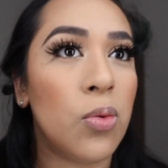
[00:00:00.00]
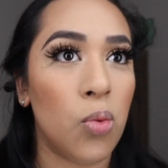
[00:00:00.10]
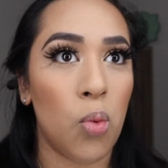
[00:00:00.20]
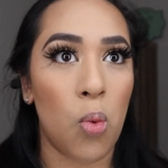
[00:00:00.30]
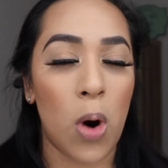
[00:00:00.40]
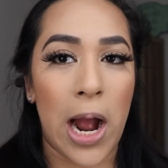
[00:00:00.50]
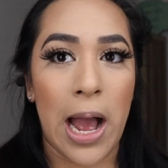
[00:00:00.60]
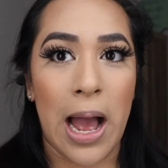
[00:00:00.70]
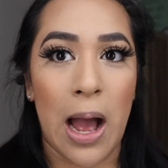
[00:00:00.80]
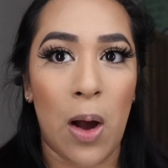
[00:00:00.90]

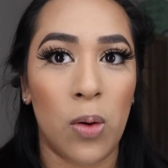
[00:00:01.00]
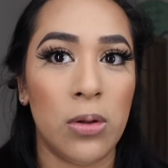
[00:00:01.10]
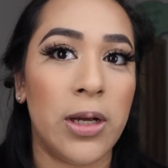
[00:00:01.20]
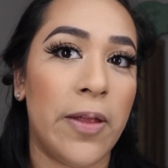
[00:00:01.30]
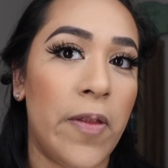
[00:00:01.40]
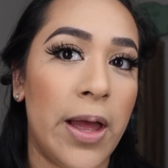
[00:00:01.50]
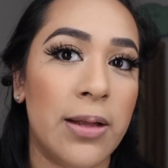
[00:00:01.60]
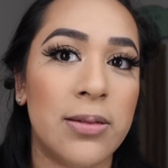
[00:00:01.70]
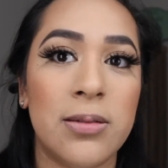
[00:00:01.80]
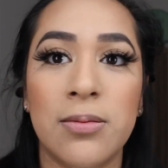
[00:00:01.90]
Wow, look at
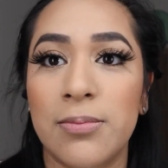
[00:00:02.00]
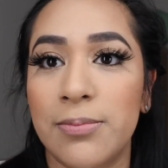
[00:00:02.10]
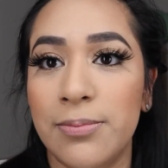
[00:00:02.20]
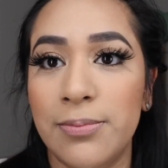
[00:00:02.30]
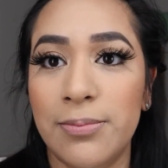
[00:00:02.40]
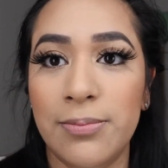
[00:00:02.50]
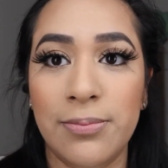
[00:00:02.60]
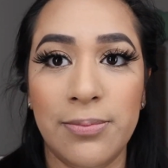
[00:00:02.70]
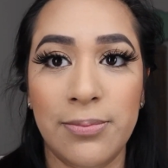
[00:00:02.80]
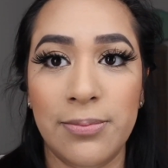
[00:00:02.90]
that.
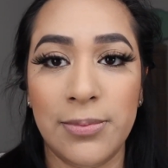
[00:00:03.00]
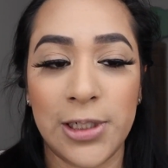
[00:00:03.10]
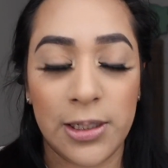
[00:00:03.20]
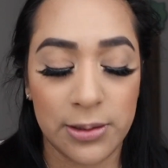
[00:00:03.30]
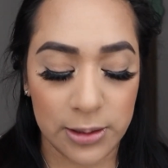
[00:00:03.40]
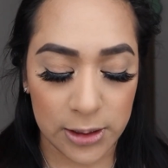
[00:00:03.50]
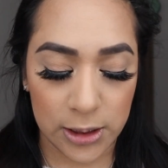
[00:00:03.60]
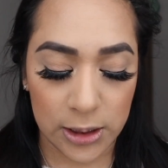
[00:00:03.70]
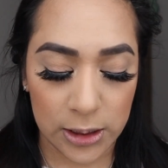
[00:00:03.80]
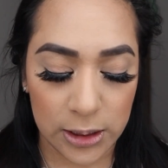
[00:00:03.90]

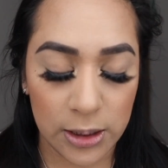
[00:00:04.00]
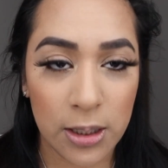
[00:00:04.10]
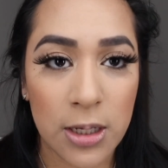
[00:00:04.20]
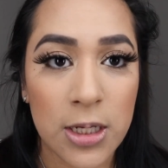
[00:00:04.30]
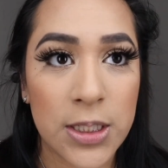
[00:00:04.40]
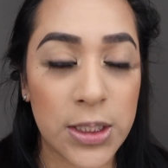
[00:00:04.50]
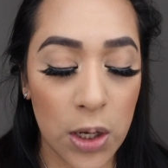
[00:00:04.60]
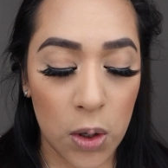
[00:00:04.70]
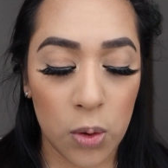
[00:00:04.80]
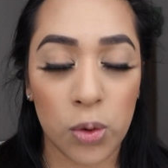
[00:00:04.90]
Hunty.
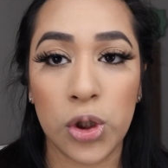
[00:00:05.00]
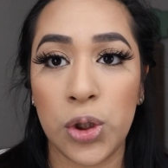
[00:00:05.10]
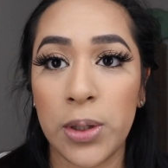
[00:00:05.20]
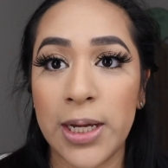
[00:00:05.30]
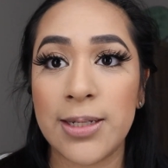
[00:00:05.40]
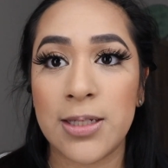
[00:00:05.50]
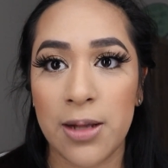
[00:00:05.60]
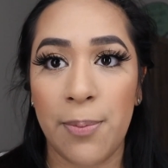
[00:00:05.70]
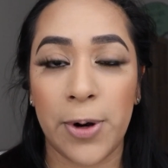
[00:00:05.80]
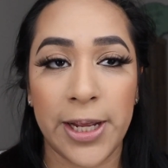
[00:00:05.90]
So you could
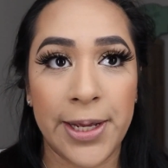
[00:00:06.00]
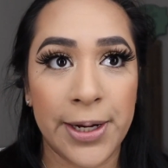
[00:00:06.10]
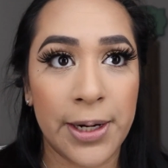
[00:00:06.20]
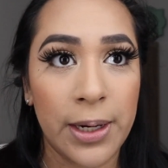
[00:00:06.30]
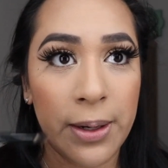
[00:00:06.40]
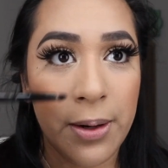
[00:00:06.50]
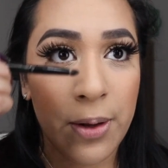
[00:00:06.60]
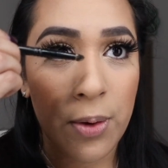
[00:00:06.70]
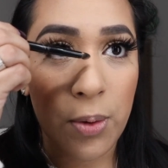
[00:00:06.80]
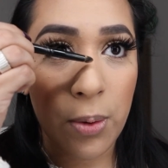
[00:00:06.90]
stop right here,
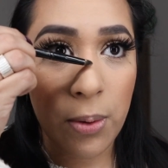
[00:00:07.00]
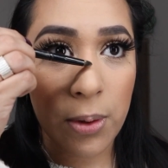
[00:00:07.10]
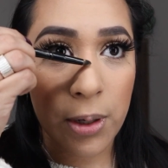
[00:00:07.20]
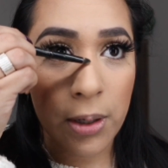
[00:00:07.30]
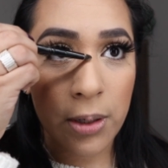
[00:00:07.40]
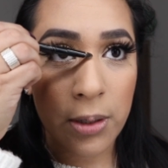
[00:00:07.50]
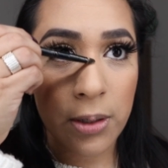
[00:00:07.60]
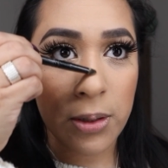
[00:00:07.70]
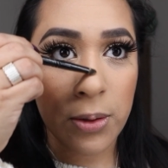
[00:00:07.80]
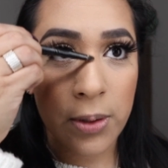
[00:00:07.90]
or
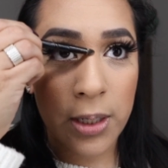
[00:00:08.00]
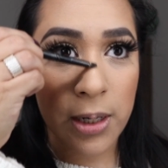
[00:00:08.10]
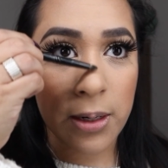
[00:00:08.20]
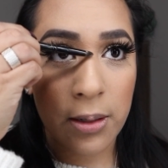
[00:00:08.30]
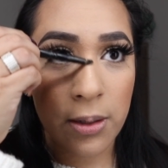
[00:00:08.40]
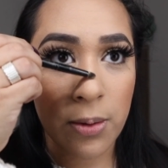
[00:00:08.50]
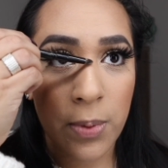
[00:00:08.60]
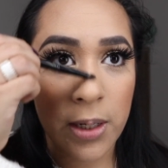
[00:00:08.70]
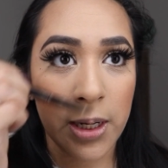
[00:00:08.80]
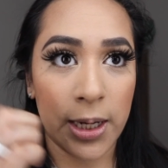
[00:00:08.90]
you could add a little
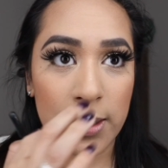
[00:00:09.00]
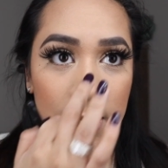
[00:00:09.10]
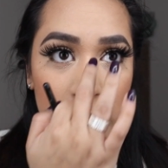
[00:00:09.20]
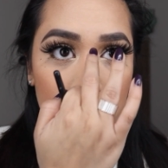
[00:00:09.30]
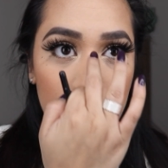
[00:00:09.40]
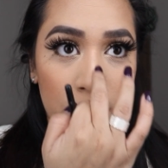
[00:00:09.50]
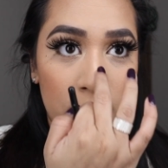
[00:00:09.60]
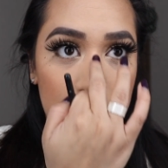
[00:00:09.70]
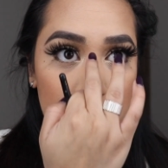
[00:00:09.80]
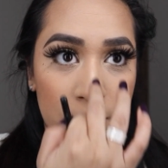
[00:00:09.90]
bit of highlight.
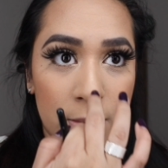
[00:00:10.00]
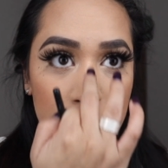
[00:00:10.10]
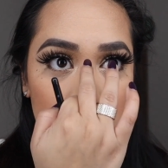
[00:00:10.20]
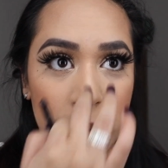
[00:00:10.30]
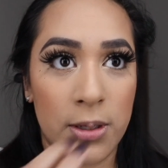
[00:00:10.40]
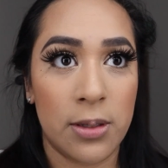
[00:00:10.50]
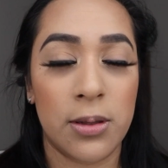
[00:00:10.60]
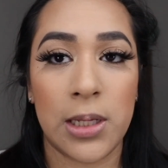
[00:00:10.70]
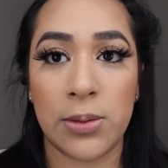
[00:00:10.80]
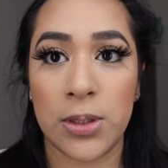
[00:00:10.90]
Wow,
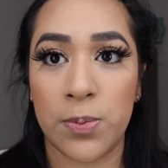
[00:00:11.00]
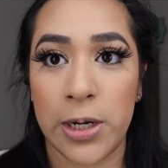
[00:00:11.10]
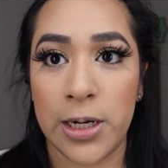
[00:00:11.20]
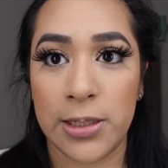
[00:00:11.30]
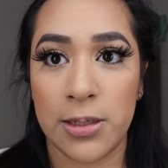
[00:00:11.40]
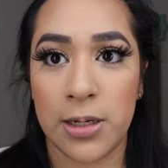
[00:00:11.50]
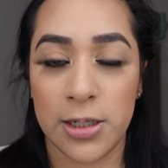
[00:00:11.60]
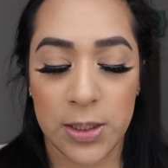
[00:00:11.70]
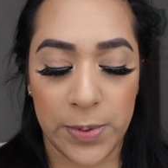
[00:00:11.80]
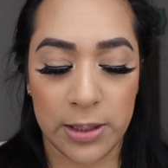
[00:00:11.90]
that was bright. I did not
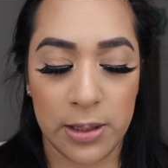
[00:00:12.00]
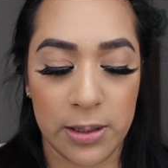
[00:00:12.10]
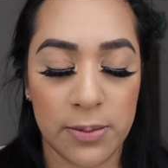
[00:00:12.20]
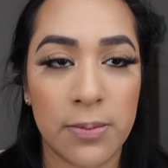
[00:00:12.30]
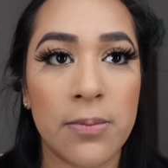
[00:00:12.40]
expect that.